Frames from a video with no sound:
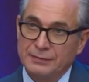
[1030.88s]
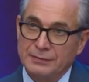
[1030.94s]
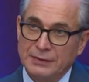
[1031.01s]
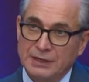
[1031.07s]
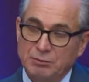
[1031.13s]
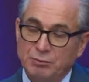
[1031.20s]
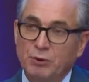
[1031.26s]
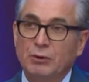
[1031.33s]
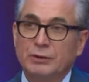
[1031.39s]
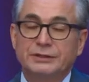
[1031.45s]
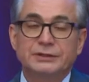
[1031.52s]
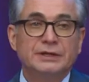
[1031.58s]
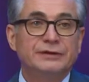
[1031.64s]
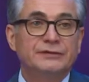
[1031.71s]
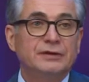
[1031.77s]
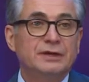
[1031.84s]
important
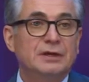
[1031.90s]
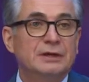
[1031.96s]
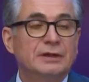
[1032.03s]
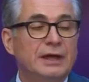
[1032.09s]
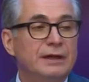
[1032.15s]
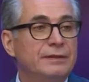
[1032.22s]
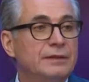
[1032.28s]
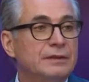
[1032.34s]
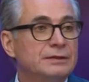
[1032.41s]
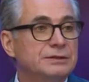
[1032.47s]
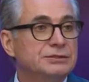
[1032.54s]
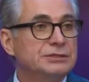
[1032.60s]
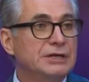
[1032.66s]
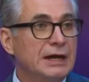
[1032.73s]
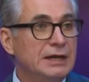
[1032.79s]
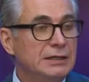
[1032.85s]
is here that the
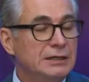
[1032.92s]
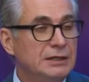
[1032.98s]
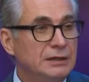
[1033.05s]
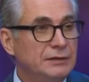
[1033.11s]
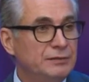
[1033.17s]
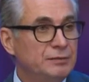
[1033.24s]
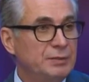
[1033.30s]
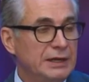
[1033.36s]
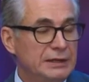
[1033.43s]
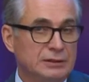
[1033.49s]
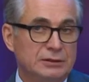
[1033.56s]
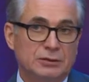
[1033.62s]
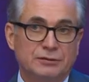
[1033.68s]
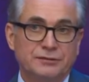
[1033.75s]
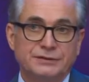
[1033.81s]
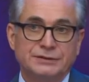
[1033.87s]
Chinese patent
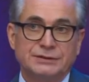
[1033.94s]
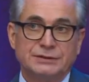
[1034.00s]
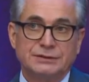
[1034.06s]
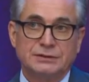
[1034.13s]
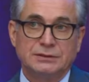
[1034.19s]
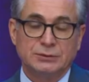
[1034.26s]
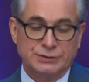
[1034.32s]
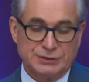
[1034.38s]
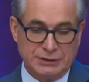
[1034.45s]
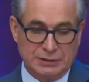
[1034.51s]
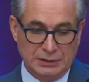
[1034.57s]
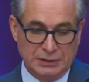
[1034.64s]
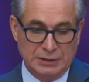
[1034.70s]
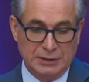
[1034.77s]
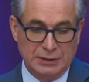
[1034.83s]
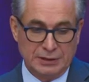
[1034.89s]
office is using
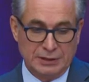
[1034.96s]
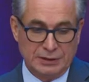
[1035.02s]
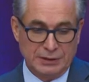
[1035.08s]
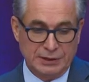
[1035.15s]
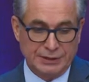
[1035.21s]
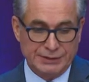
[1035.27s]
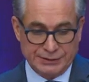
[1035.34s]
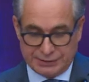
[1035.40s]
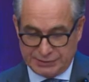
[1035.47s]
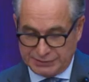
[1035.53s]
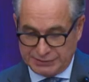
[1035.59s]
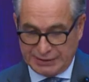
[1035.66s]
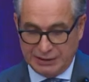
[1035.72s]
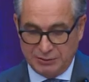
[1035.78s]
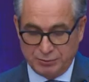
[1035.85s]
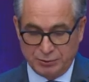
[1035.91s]
these,
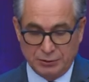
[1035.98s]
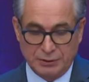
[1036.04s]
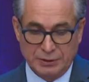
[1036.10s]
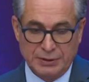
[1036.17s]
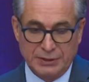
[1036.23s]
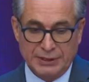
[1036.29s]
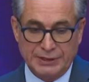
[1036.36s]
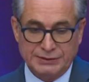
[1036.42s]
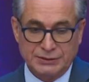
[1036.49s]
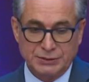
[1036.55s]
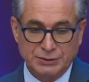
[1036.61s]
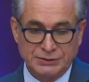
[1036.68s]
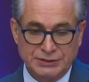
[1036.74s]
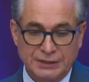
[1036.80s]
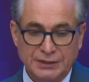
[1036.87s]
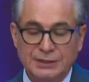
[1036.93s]
SIPO is
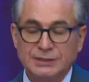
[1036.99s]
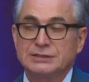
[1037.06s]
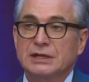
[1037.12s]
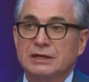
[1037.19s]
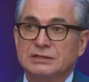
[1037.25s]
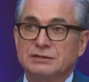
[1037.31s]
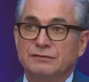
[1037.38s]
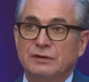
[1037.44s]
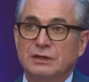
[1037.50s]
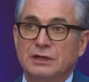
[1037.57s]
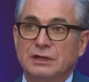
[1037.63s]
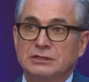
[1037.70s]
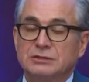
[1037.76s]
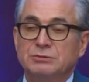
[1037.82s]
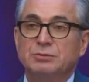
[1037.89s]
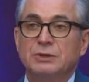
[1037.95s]
using this
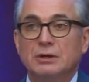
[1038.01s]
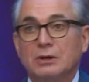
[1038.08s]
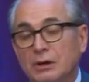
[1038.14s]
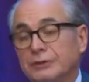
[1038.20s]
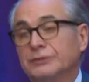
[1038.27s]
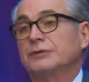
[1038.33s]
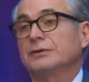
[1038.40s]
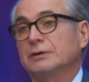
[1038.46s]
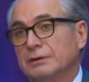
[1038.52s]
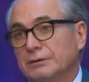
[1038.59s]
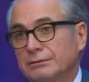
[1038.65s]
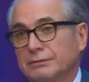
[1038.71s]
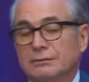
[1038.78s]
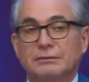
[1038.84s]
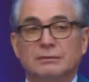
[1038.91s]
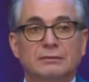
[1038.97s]
classification because
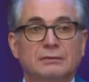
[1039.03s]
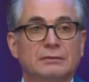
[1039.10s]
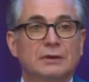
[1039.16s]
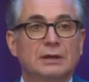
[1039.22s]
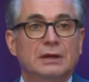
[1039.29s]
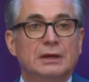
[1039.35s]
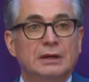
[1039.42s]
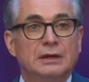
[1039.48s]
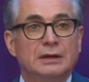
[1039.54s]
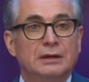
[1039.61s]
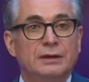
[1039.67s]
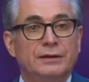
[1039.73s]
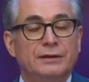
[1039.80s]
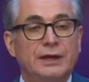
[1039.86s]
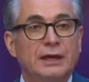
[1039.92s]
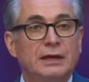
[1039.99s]

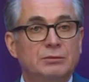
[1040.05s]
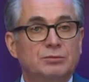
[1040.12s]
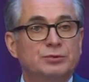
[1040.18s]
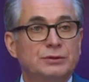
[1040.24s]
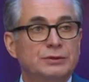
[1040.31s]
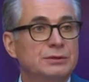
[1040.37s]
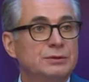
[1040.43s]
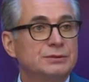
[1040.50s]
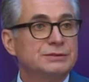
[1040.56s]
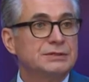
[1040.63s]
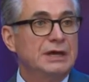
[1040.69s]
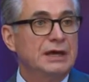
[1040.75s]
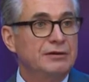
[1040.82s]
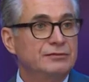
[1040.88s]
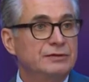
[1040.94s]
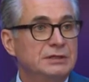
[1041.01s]
they produce
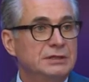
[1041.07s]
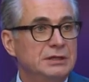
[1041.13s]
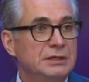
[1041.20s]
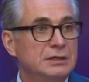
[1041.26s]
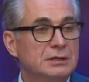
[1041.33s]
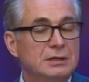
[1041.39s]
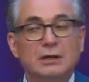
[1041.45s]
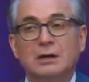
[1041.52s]
every year